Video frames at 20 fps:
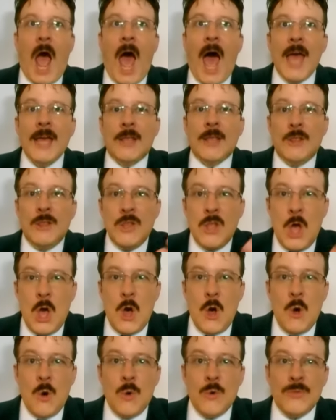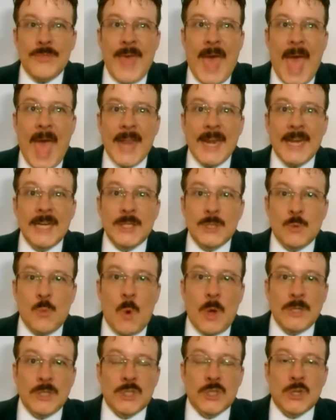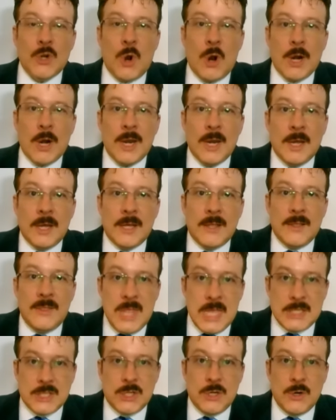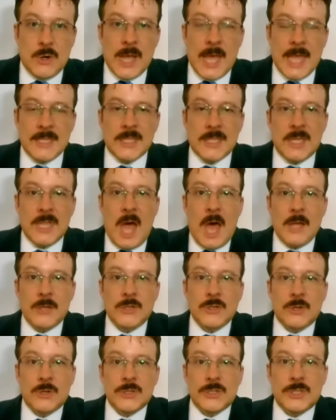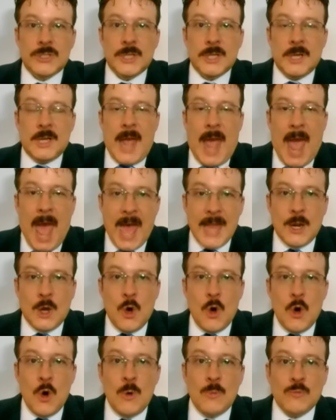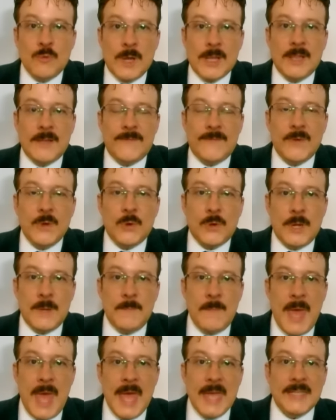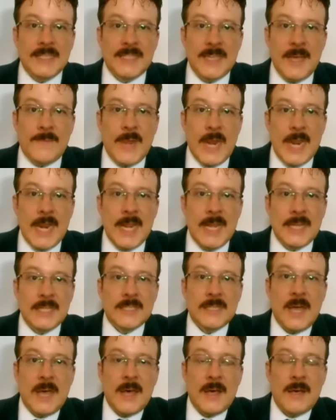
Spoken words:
I know that in his one start this year against the Dodgers at home, Wrigley Field in May, 7 innings